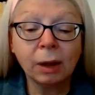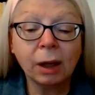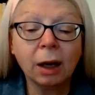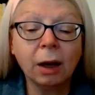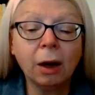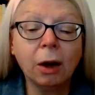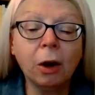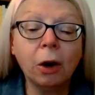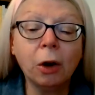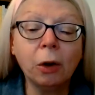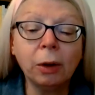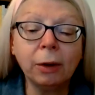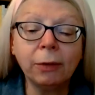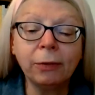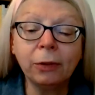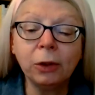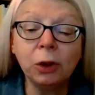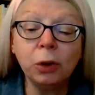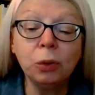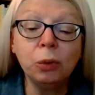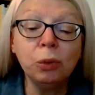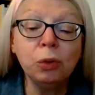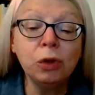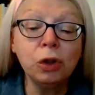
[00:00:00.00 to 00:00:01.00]
Oh, if
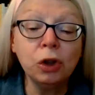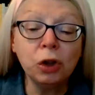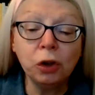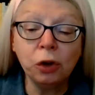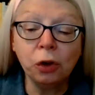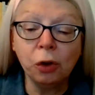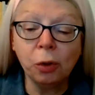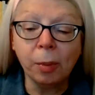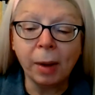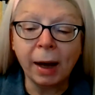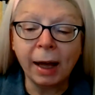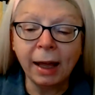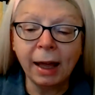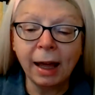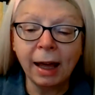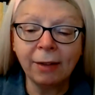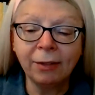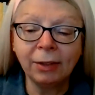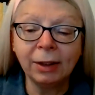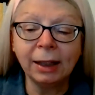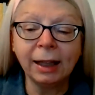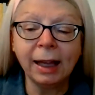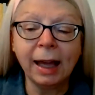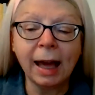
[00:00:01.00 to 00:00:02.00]
you knew my
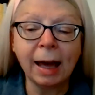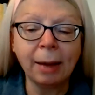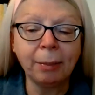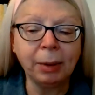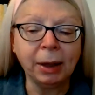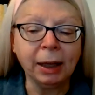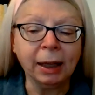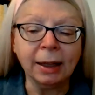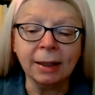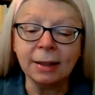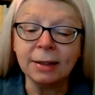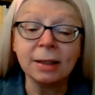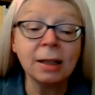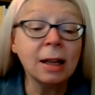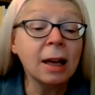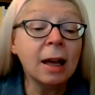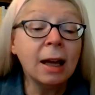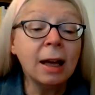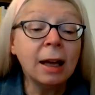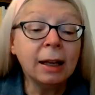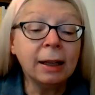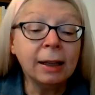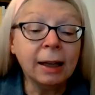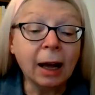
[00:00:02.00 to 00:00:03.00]
heavenly happiness,
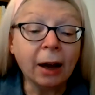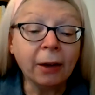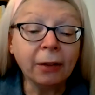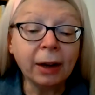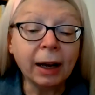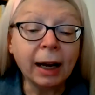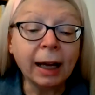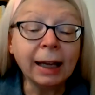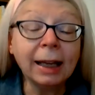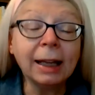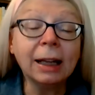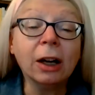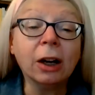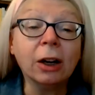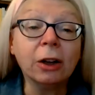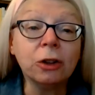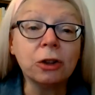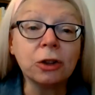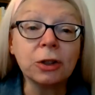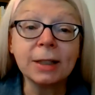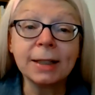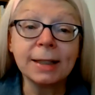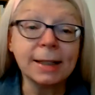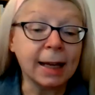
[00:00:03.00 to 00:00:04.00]
now that I can
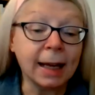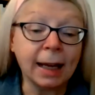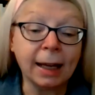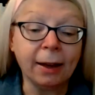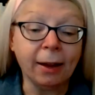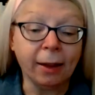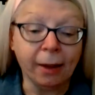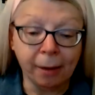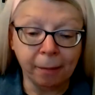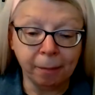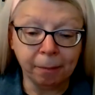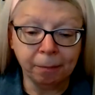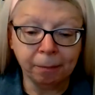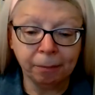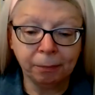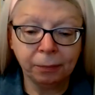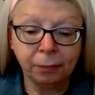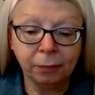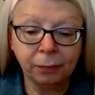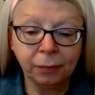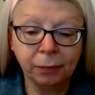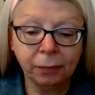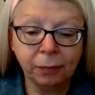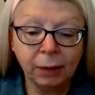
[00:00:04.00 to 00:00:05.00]
understand them.
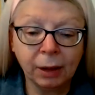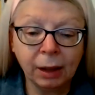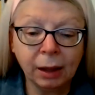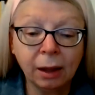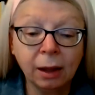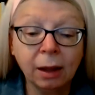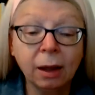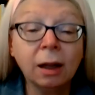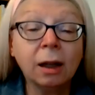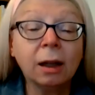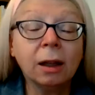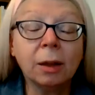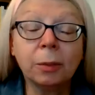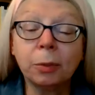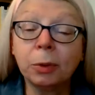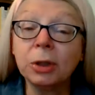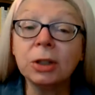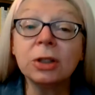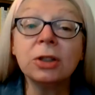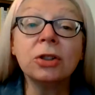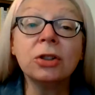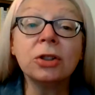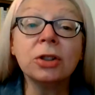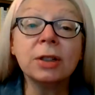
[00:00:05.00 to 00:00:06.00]
The
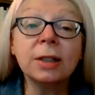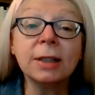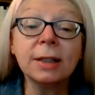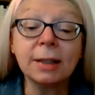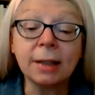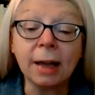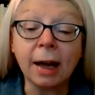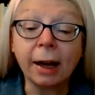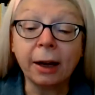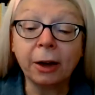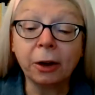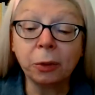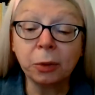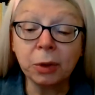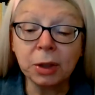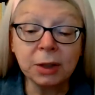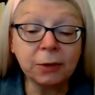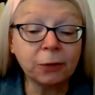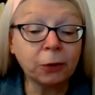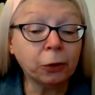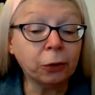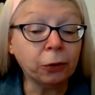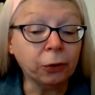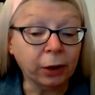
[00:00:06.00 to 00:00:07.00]
prisoner's desire was
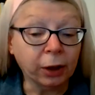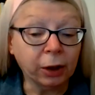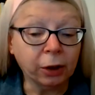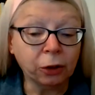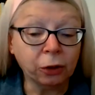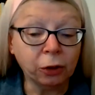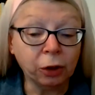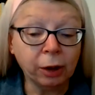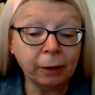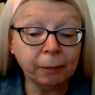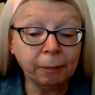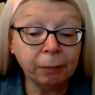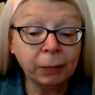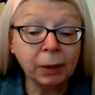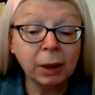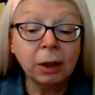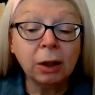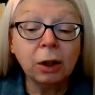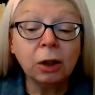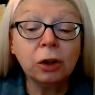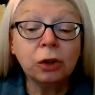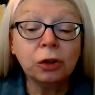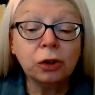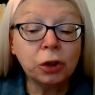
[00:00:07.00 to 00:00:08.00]
fulfilled.
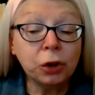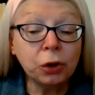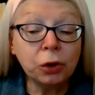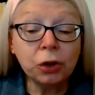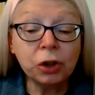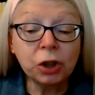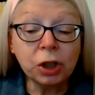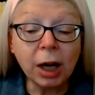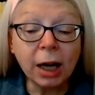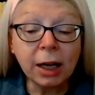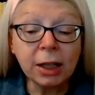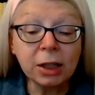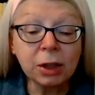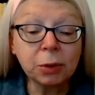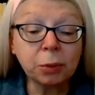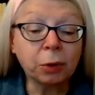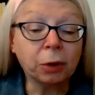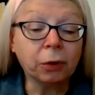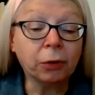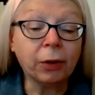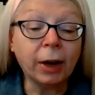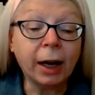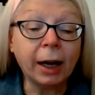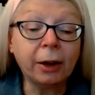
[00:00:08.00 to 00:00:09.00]
2 shots were
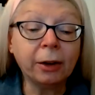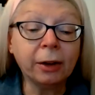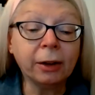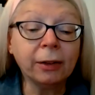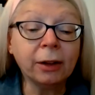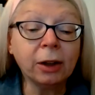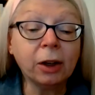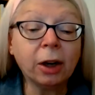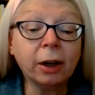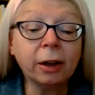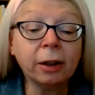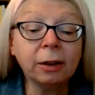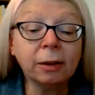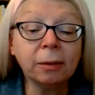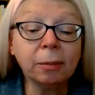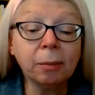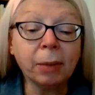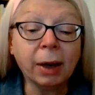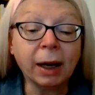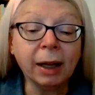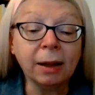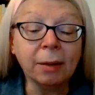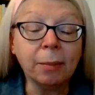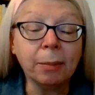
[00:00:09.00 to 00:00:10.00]
fired in the garden
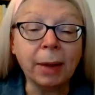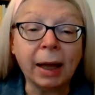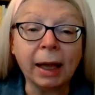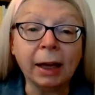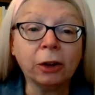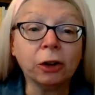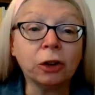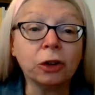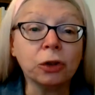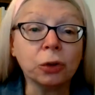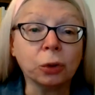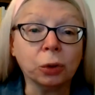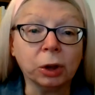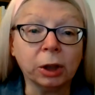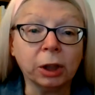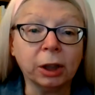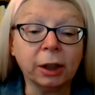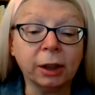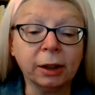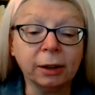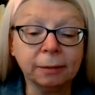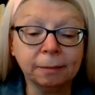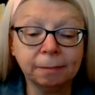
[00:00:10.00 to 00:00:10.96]
by the banker's order.